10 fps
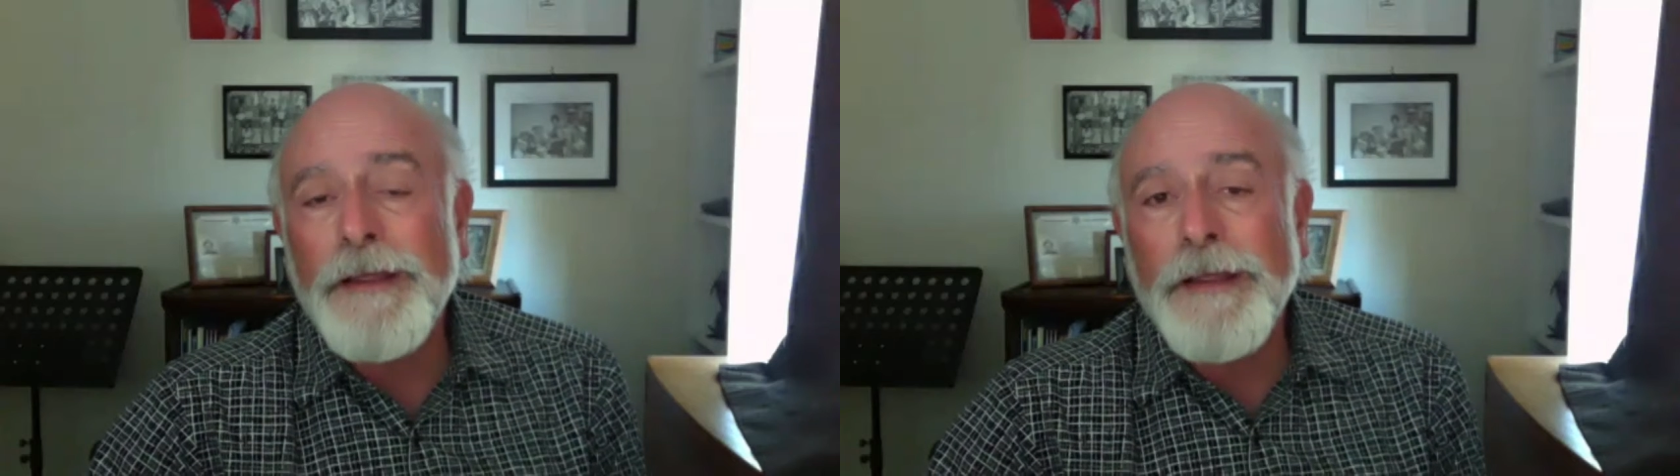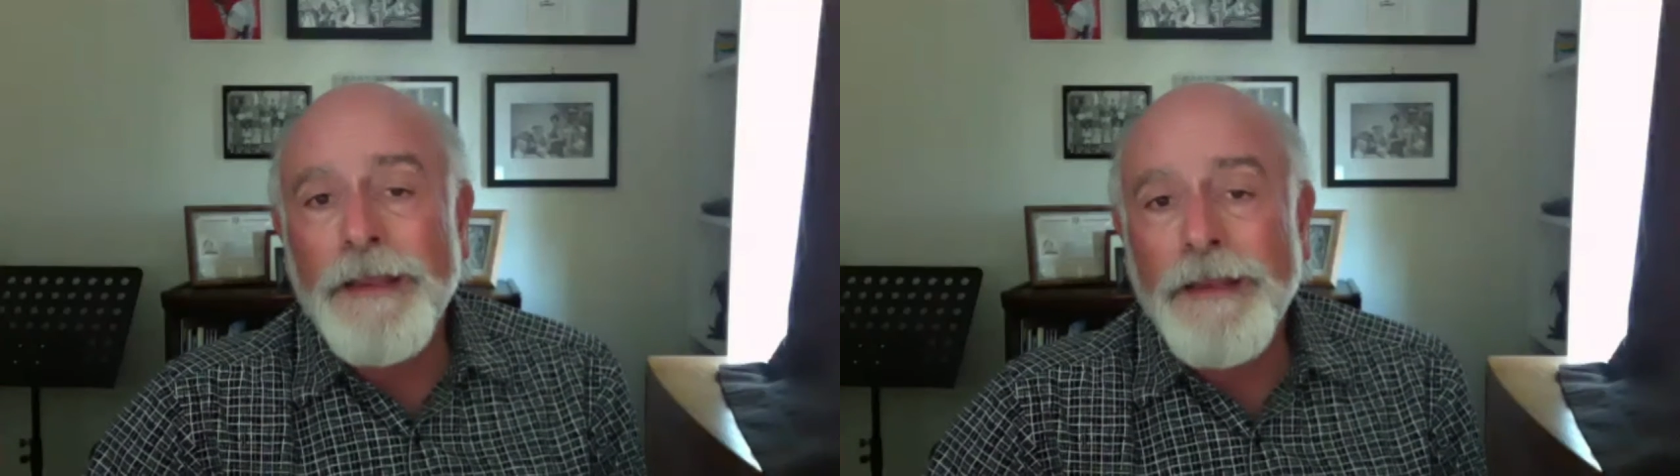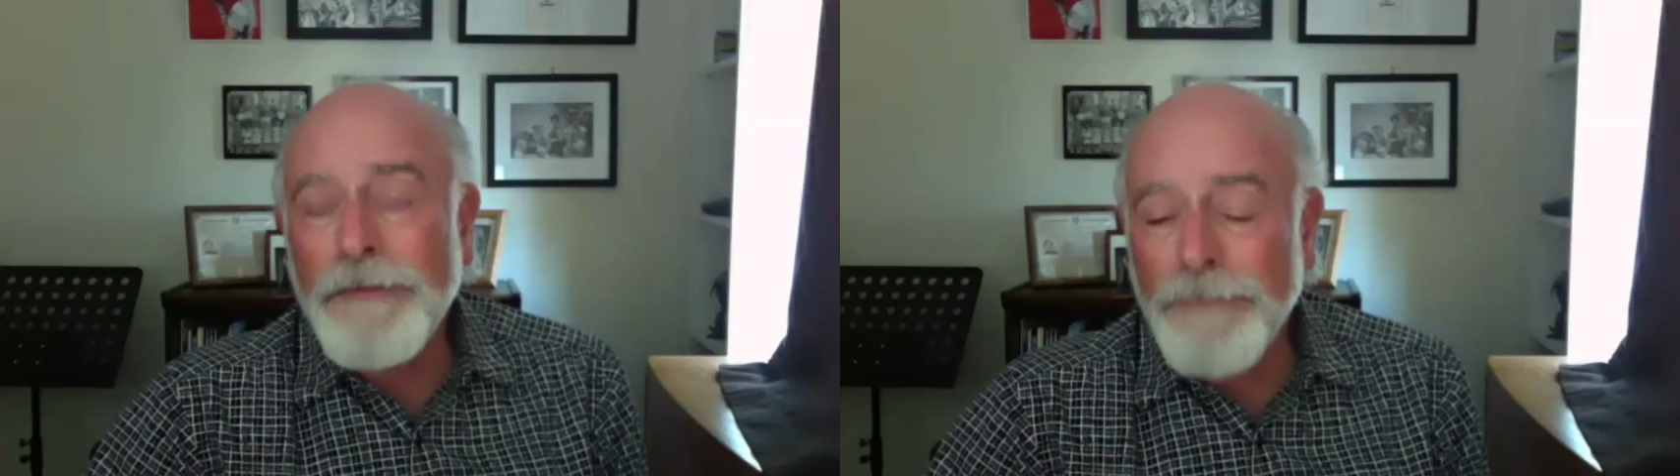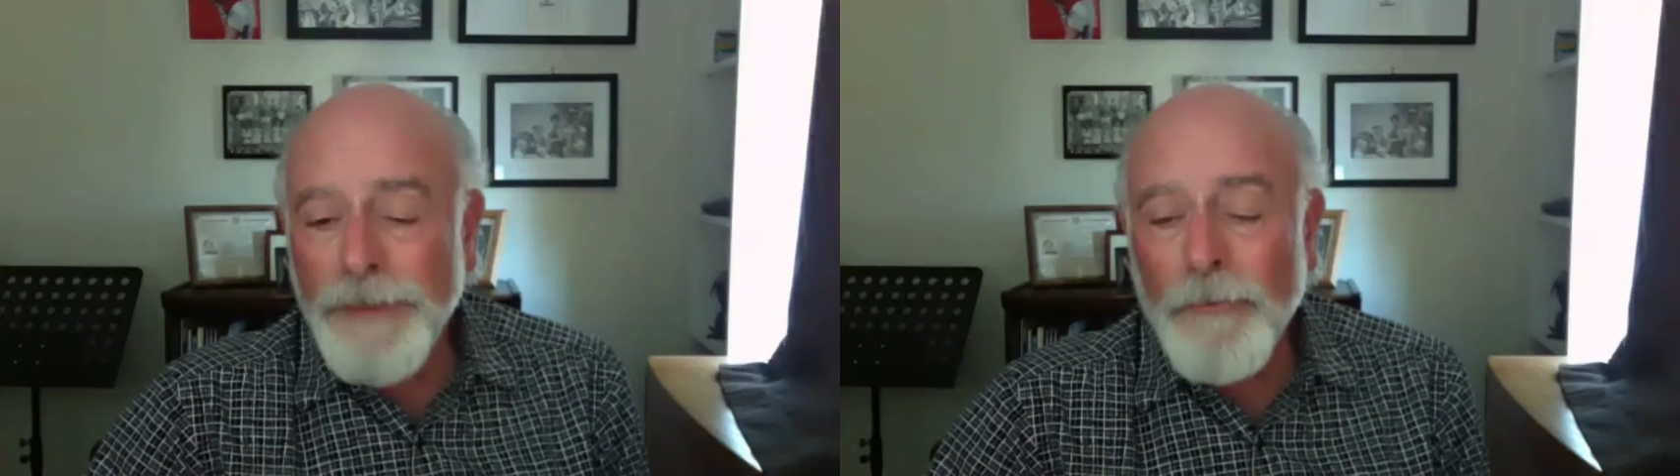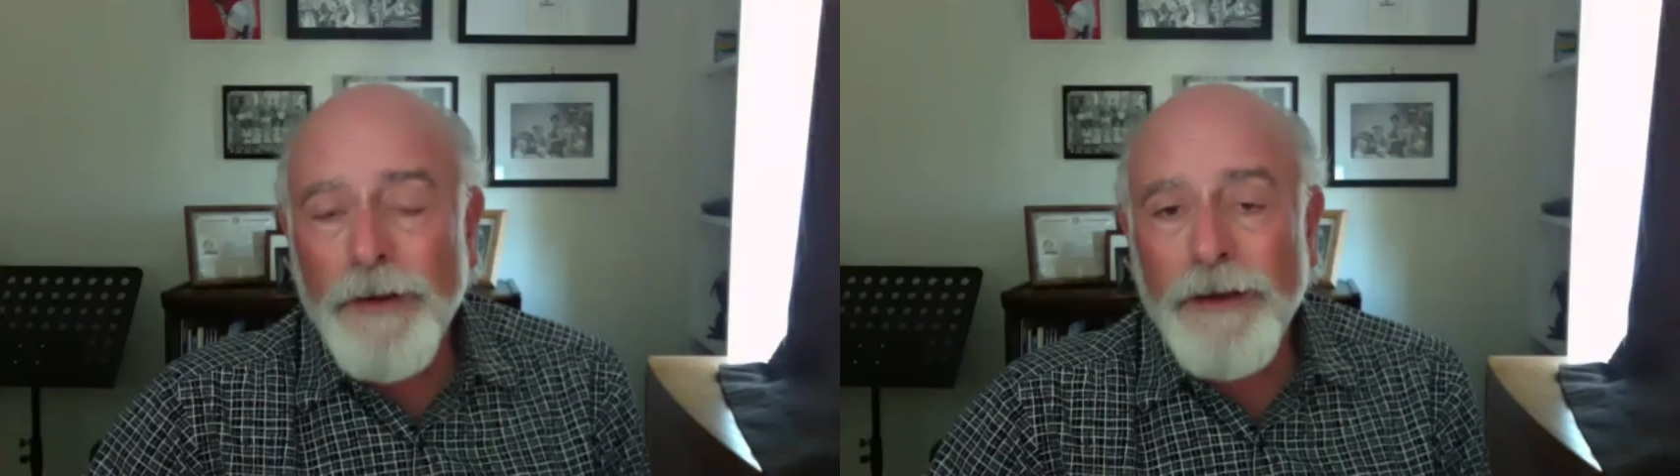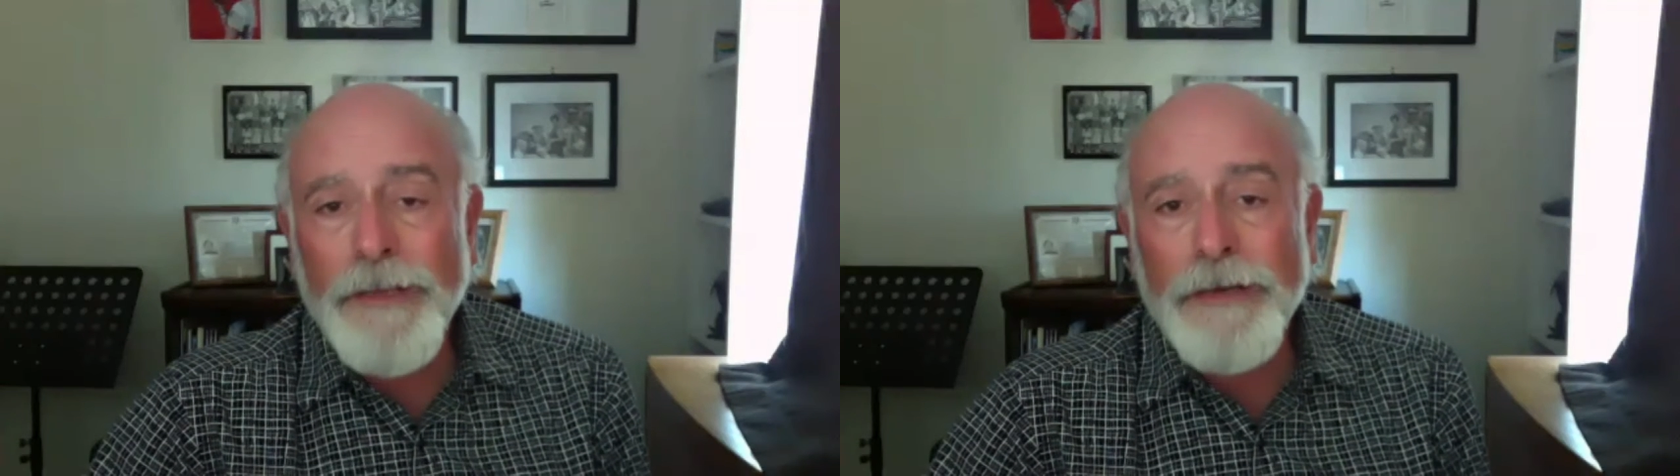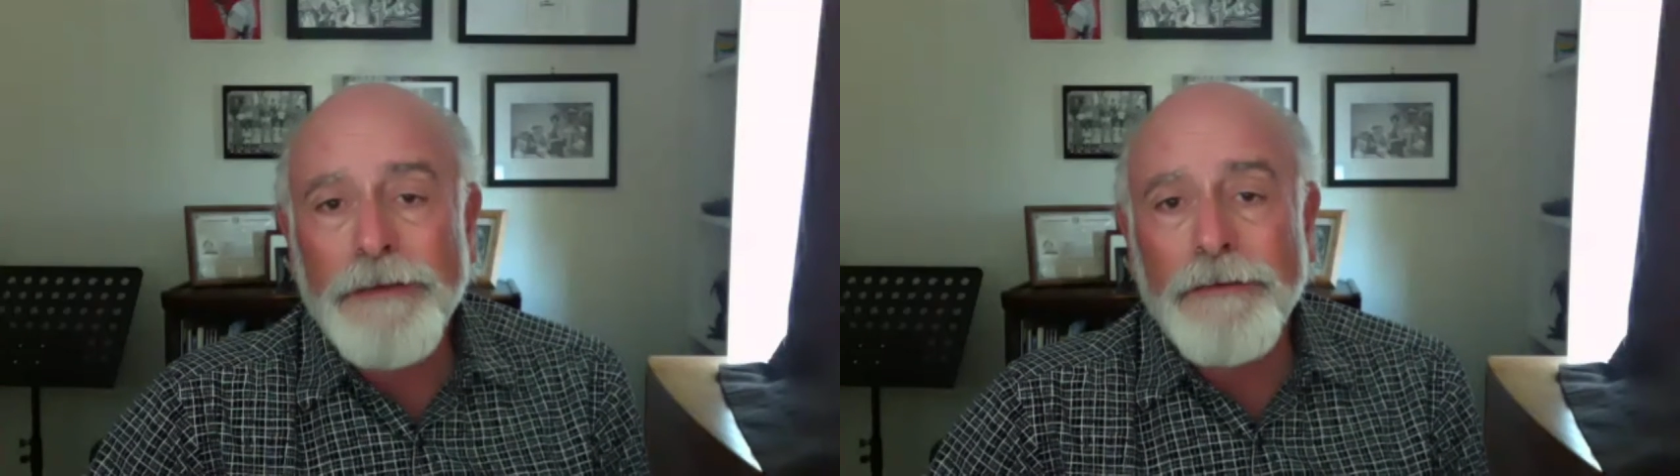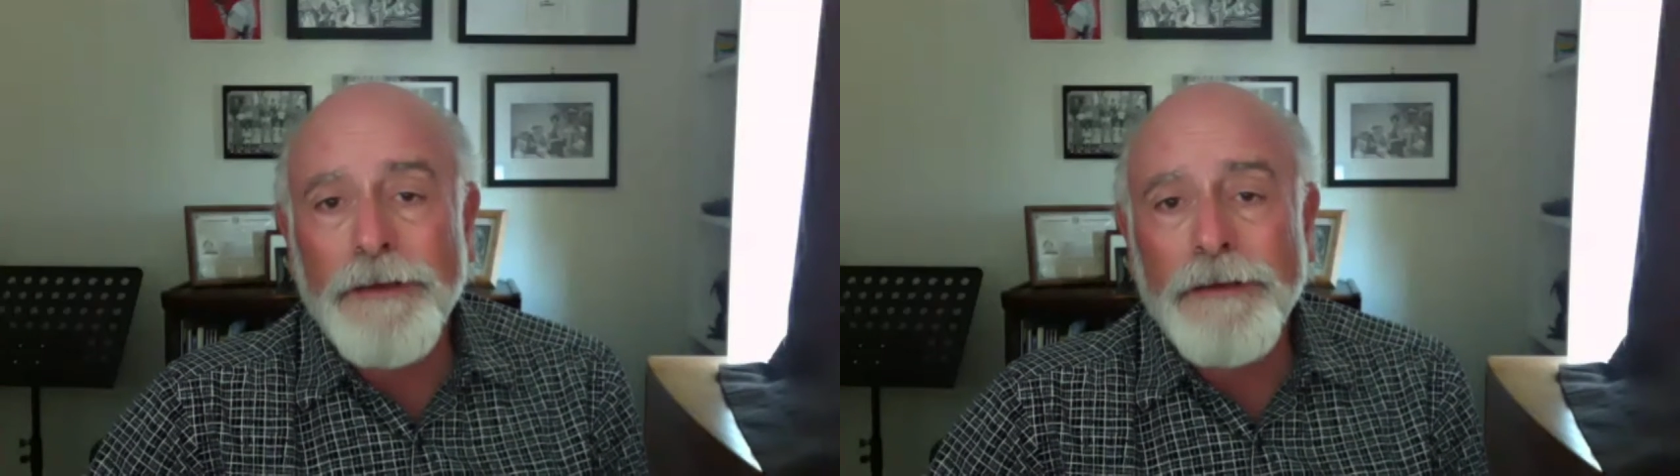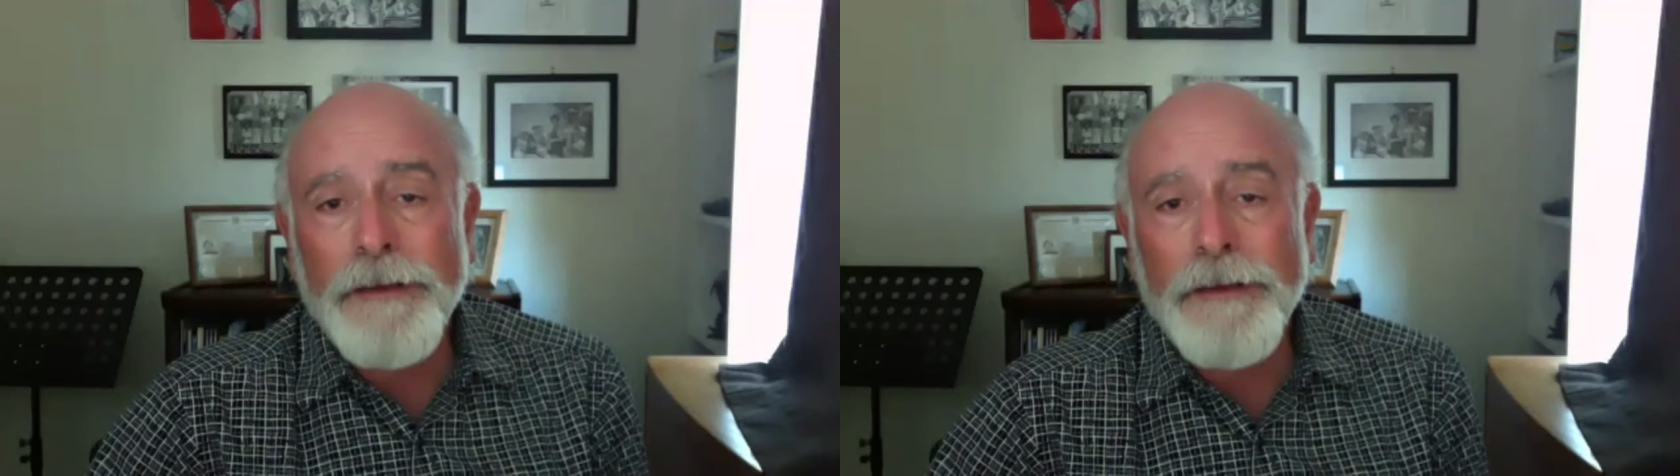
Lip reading: and he really wanted to make sure